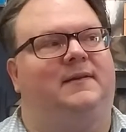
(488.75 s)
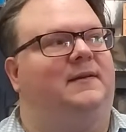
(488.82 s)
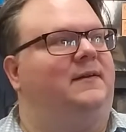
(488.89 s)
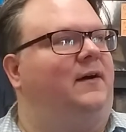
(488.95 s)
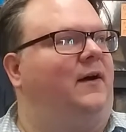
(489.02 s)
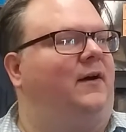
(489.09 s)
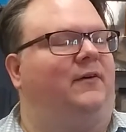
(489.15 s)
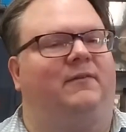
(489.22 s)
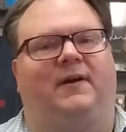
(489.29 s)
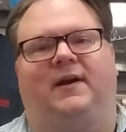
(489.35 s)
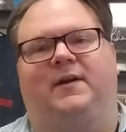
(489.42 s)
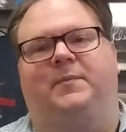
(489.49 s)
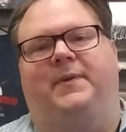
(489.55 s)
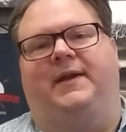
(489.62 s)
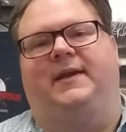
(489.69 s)
all
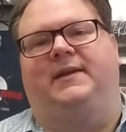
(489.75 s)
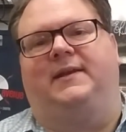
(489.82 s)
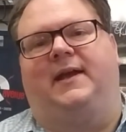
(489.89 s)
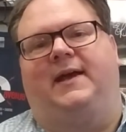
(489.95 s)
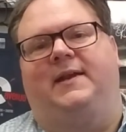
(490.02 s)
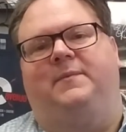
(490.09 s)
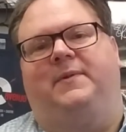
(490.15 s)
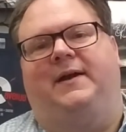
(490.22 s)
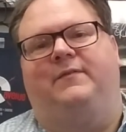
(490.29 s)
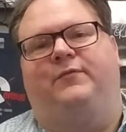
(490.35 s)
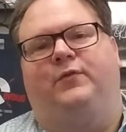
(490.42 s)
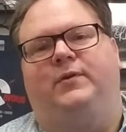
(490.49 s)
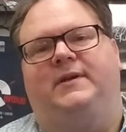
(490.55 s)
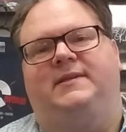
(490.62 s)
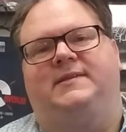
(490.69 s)
rock band guided by
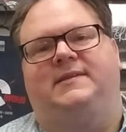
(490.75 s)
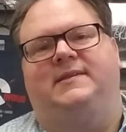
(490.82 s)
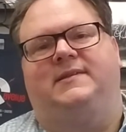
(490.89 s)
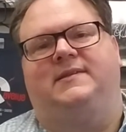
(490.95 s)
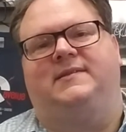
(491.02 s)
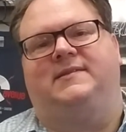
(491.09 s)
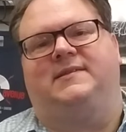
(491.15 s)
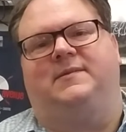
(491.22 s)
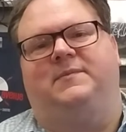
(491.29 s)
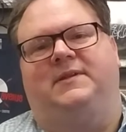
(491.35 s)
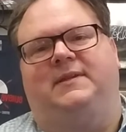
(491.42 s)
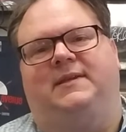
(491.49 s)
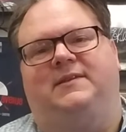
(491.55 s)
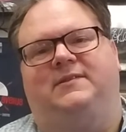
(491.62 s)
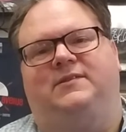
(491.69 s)
voices. I mean,
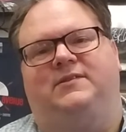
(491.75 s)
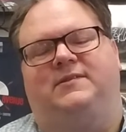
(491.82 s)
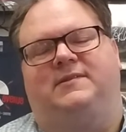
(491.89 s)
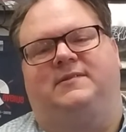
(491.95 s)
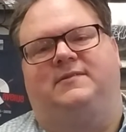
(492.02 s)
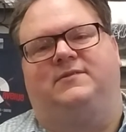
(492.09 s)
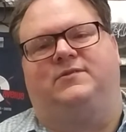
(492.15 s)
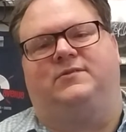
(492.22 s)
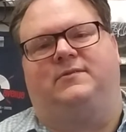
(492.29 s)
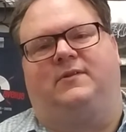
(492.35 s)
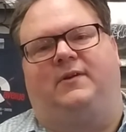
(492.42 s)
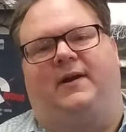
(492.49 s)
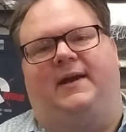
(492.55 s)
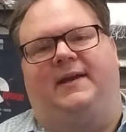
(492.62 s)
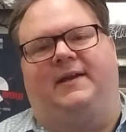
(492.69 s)
they just
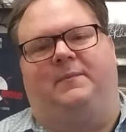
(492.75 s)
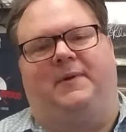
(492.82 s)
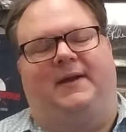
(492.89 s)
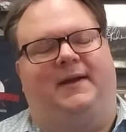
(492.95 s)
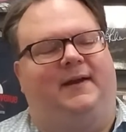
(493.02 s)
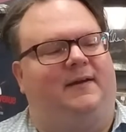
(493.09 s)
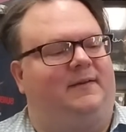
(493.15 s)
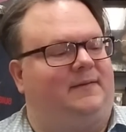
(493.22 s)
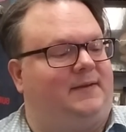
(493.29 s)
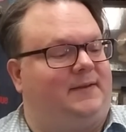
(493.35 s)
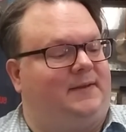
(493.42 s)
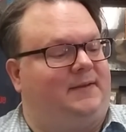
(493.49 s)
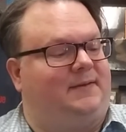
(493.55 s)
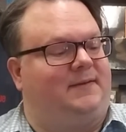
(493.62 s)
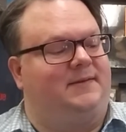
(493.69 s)
crank them out.
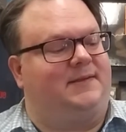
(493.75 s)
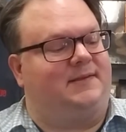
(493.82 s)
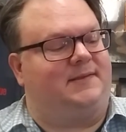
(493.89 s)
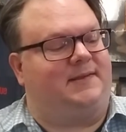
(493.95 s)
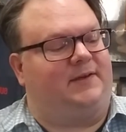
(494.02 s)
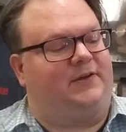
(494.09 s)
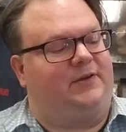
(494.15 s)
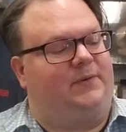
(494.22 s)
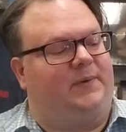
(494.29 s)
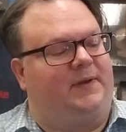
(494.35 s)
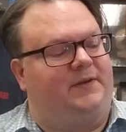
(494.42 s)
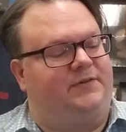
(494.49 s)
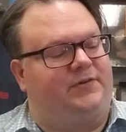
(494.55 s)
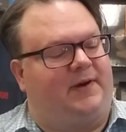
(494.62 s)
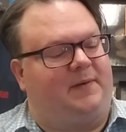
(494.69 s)
This is their new
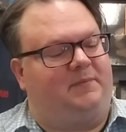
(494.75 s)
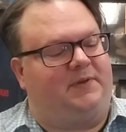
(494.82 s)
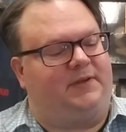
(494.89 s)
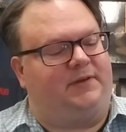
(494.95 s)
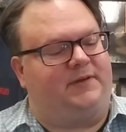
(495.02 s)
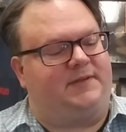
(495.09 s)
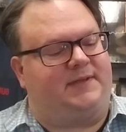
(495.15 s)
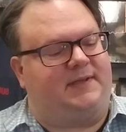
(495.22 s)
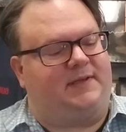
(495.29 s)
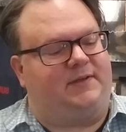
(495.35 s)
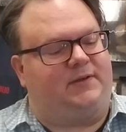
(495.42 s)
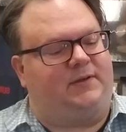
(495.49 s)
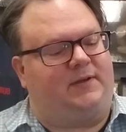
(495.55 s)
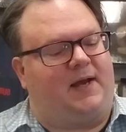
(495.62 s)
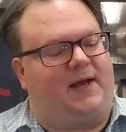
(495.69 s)
one, Tremblers
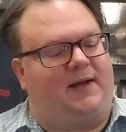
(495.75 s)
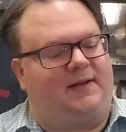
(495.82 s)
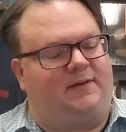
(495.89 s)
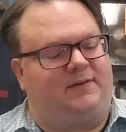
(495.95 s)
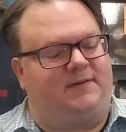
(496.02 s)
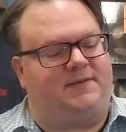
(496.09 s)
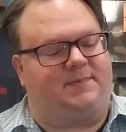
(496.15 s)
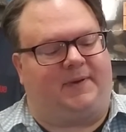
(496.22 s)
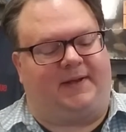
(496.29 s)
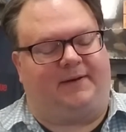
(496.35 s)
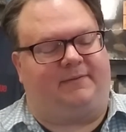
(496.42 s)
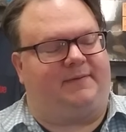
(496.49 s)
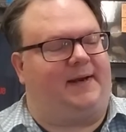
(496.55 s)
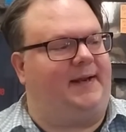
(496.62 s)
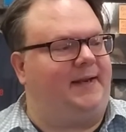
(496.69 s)
and Goggles by
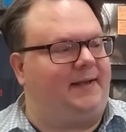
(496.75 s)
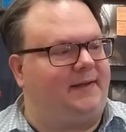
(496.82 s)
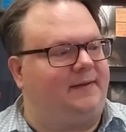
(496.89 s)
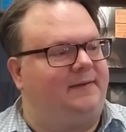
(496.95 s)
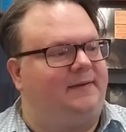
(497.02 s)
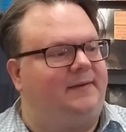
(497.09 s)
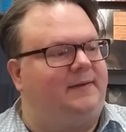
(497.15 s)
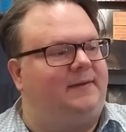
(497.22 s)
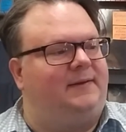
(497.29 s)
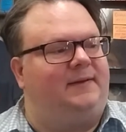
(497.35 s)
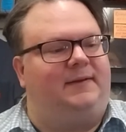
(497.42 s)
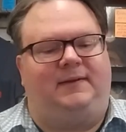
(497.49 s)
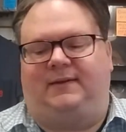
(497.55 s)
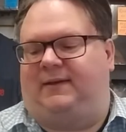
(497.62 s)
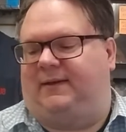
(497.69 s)
Rank.
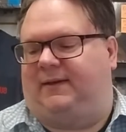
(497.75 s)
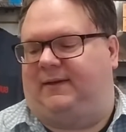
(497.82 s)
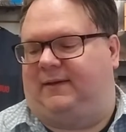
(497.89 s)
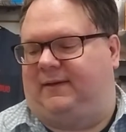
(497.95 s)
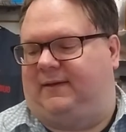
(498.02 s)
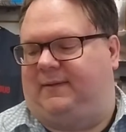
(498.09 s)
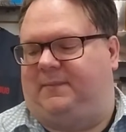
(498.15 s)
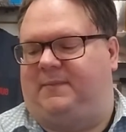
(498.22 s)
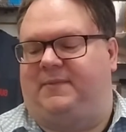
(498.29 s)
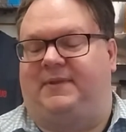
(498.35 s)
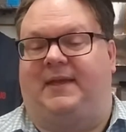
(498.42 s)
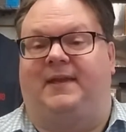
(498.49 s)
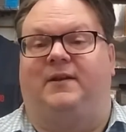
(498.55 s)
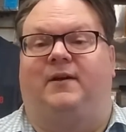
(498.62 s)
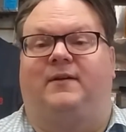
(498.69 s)
Um,
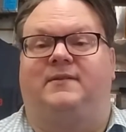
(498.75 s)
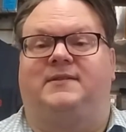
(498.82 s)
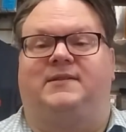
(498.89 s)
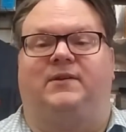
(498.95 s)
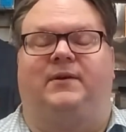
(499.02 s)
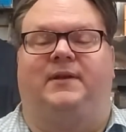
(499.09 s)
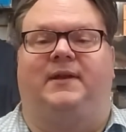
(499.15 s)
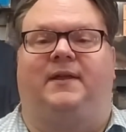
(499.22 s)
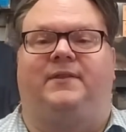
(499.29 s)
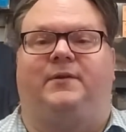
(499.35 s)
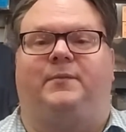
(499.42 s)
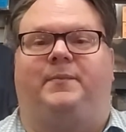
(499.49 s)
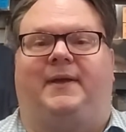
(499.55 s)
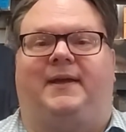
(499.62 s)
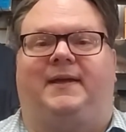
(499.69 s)
then also another
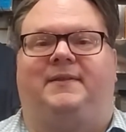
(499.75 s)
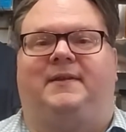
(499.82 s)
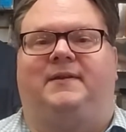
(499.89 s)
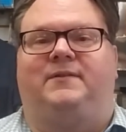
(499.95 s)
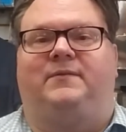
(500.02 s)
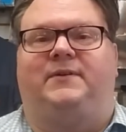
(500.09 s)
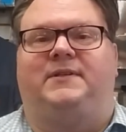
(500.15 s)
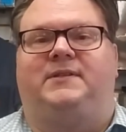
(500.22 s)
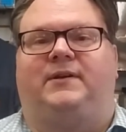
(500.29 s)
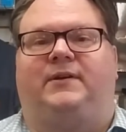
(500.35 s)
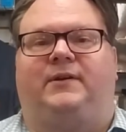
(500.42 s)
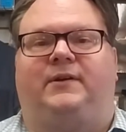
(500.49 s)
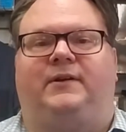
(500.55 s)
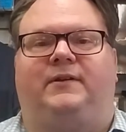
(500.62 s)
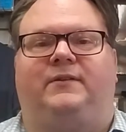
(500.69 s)
band that
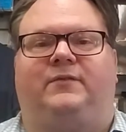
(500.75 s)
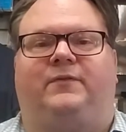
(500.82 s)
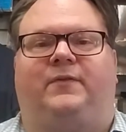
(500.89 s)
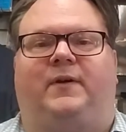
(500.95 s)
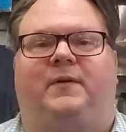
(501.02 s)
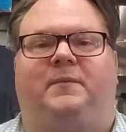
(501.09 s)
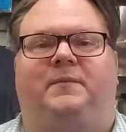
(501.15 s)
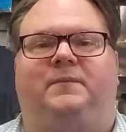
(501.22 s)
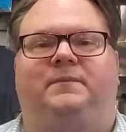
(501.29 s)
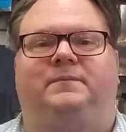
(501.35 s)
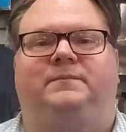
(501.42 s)
returned from